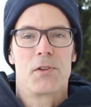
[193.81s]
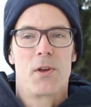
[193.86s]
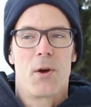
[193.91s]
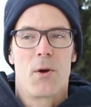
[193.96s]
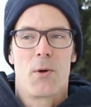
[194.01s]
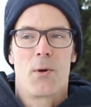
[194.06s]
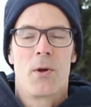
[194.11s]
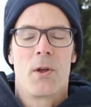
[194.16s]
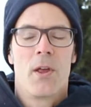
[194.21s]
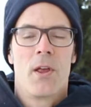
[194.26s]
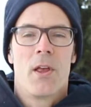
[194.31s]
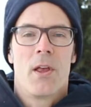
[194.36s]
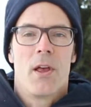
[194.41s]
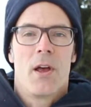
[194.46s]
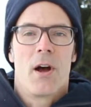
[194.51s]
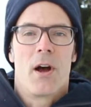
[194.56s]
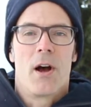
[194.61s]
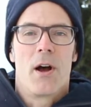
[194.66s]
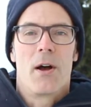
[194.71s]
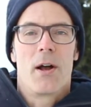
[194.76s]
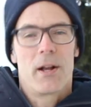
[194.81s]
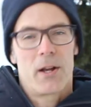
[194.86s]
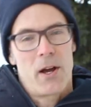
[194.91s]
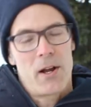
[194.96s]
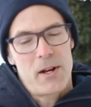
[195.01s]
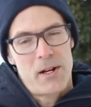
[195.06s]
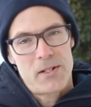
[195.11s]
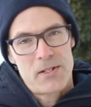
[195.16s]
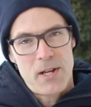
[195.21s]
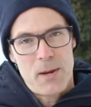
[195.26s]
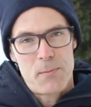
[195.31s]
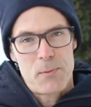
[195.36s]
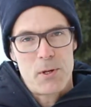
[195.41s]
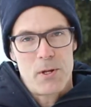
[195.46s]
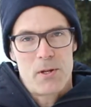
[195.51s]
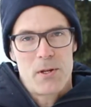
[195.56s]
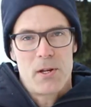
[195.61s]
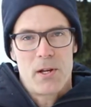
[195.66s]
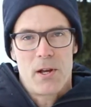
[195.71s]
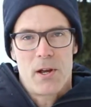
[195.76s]
So I got
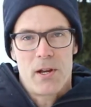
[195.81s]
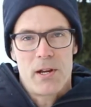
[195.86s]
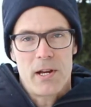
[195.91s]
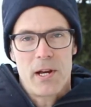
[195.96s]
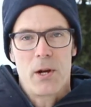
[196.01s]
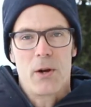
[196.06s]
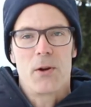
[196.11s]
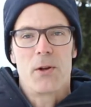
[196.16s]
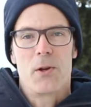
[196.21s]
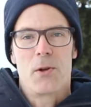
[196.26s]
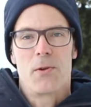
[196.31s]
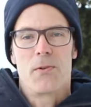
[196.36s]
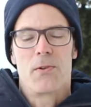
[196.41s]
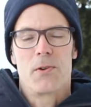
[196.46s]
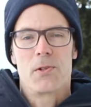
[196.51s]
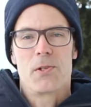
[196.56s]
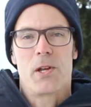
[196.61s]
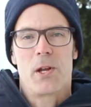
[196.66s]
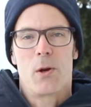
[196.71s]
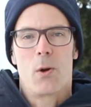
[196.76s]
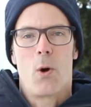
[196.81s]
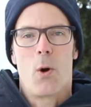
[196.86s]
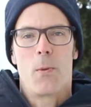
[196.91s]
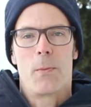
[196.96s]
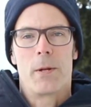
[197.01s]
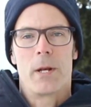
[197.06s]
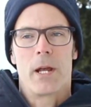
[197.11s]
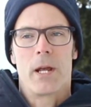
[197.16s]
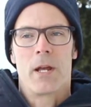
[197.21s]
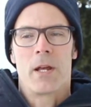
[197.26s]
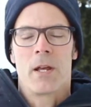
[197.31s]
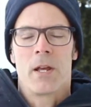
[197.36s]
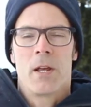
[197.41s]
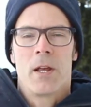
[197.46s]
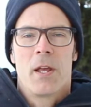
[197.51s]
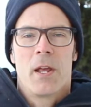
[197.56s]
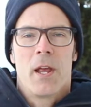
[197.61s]
accepted here at University at Albany